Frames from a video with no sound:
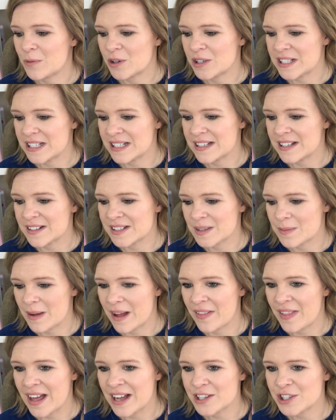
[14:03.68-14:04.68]
more details
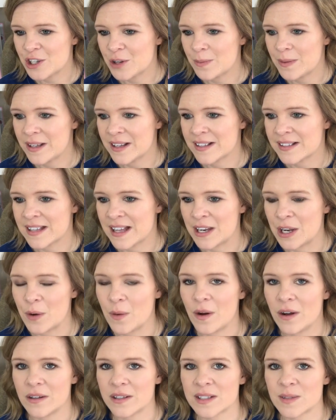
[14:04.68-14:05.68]
about that show because I
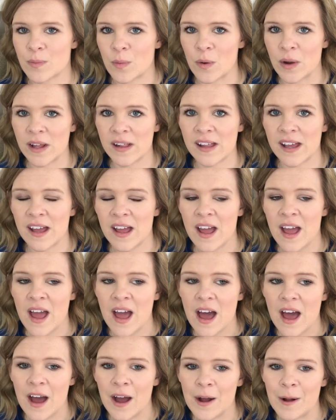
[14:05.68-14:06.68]
know I'll spoil it.
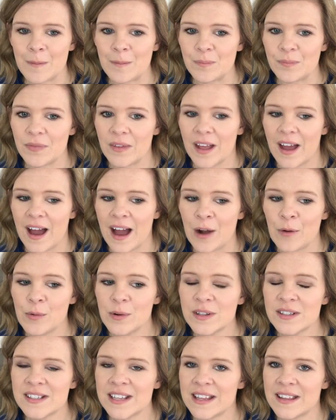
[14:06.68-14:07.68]
Um, I
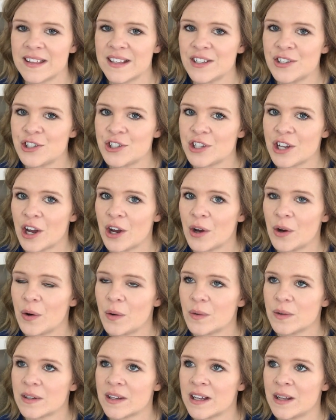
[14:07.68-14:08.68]
will say this
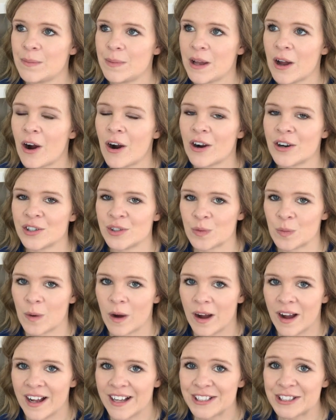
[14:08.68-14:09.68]
show can be hard to
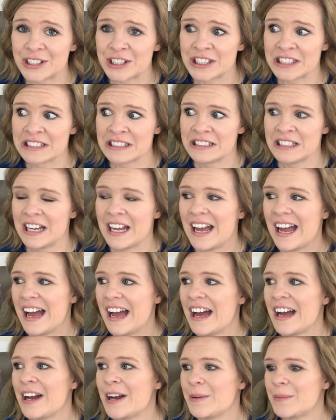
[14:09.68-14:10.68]
watch.
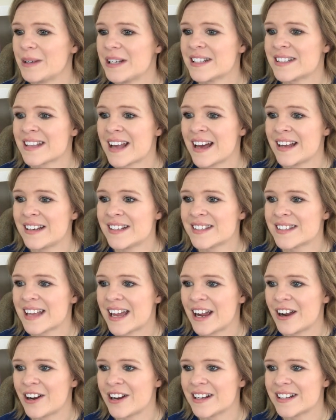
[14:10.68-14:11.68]
Um, it's kind of
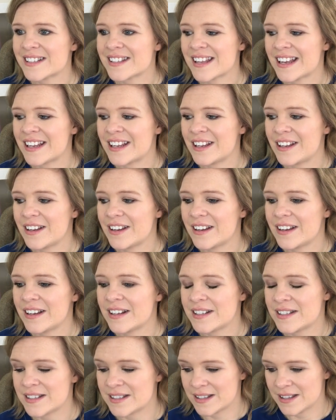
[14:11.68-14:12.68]
scary. It's like
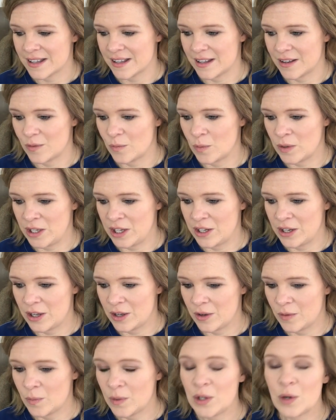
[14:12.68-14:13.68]
it's when you
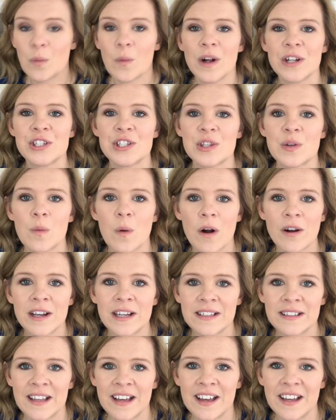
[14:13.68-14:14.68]
when you're watching The
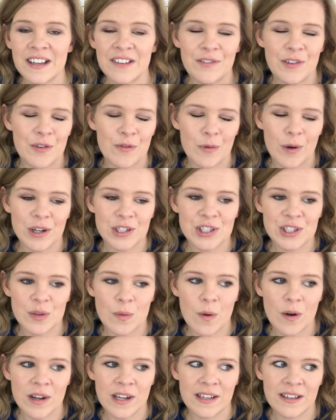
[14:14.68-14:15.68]
Walking Dead, if you've watched
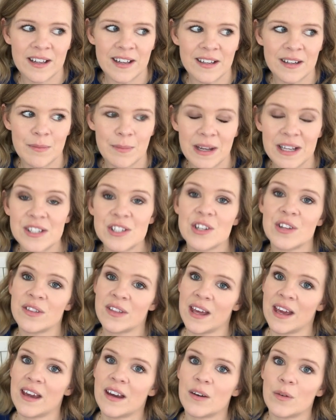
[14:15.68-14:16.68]
The Walking Dead, it makes you
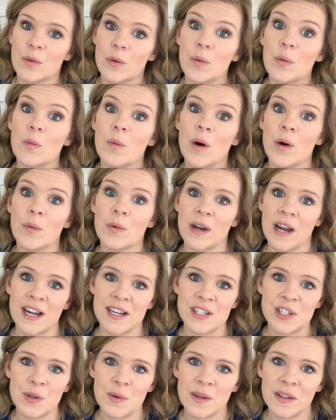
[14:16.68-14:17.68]
think, well, what would
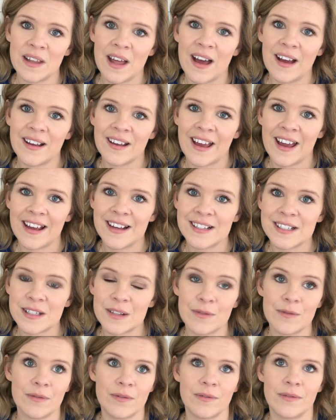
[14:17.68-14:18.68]
I do in that
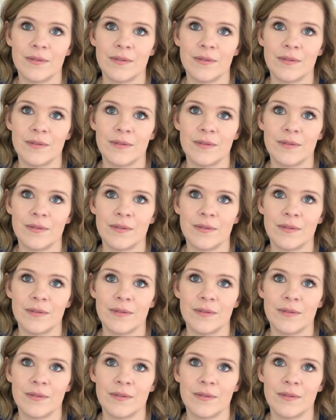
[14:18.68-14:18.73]
case of